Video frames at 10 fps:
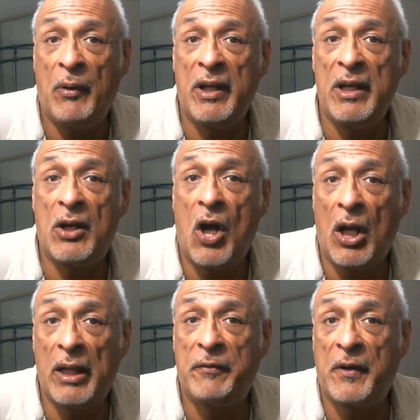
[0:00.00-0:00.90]
and we're going to
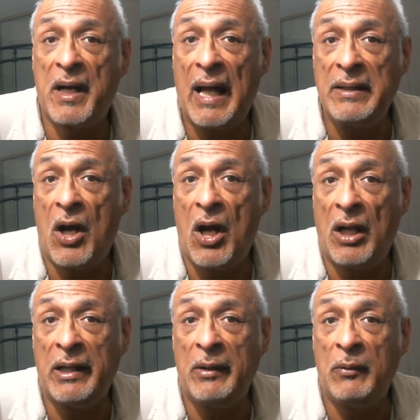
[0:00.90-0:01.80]
call it Forgotten
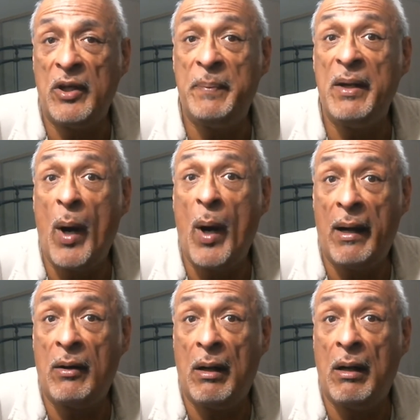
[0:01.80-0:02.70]
Hollywood:
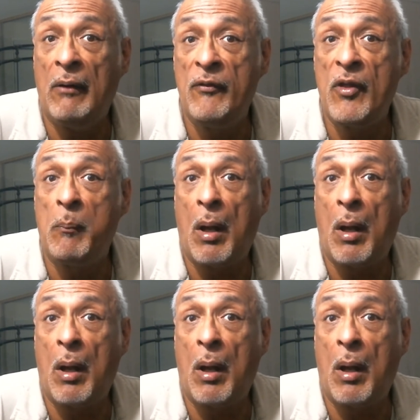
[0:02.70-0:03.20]
Beware of the